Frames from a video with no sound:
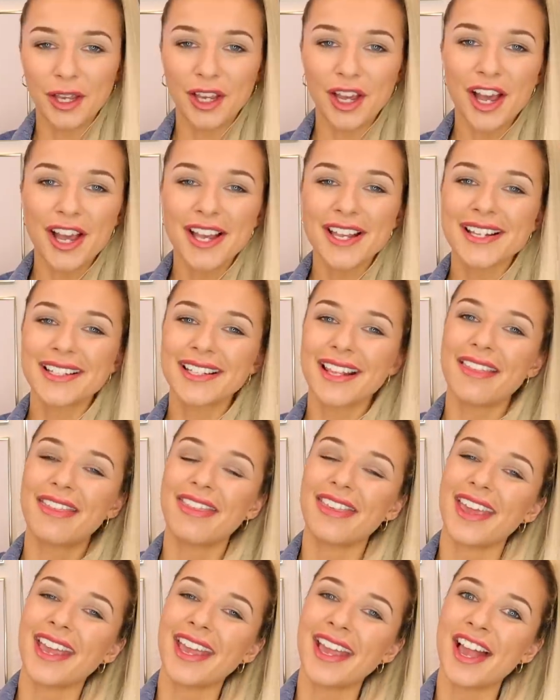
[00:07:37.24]
Because
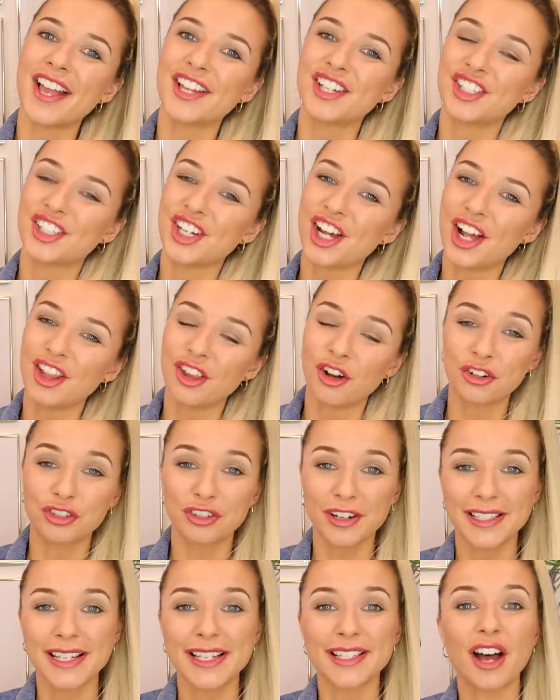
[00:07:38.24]
the shirt long
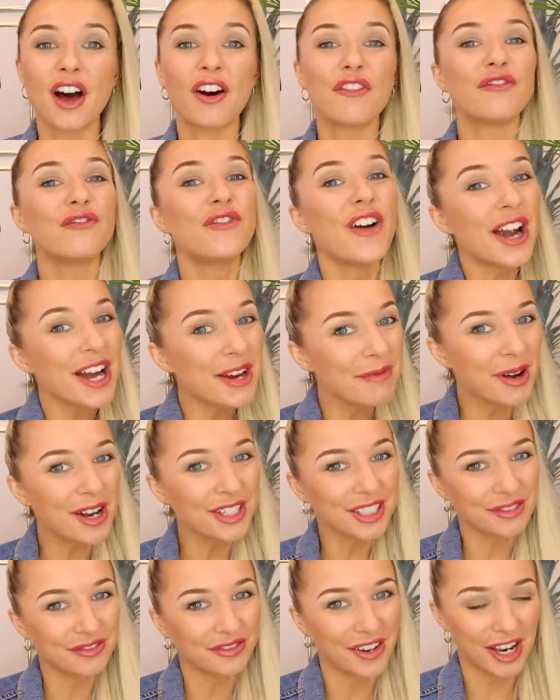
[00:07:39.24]
dresses are very
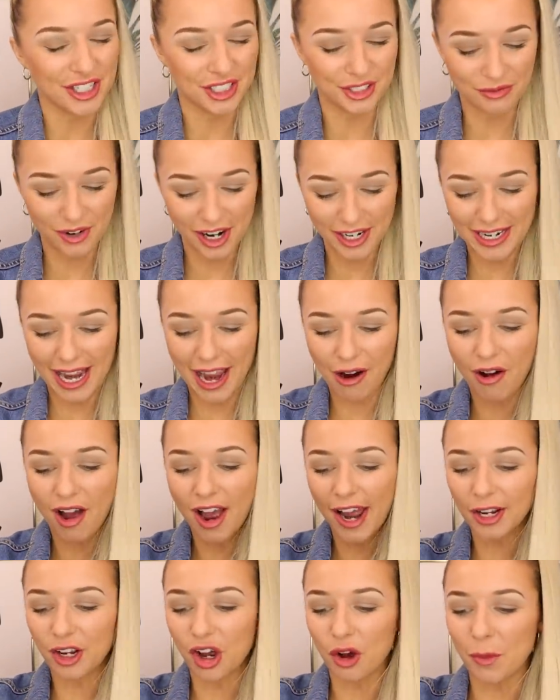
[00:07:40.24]
much in fashion right now,
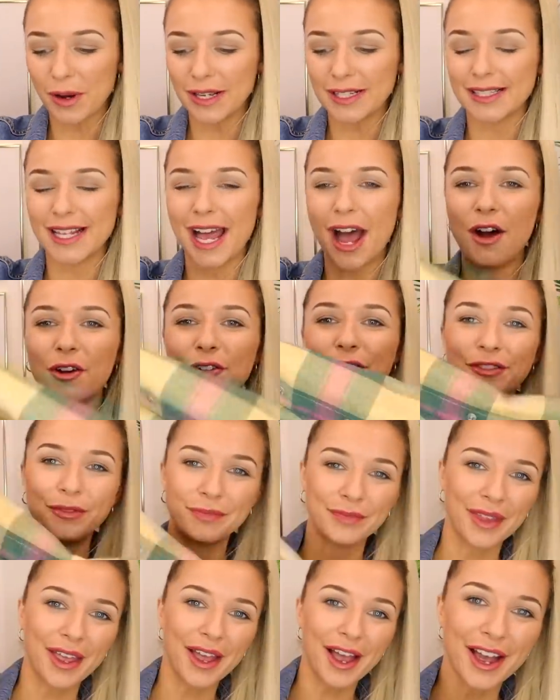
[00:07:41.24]
I got myself
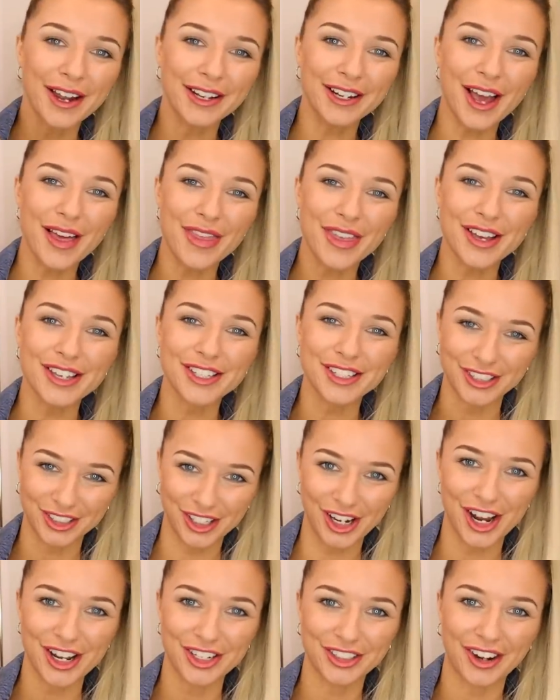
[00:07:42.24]
another
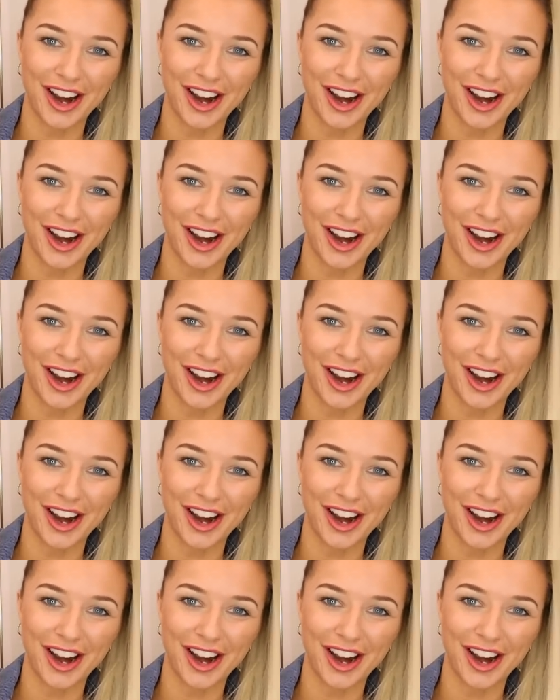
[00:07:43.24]
shirt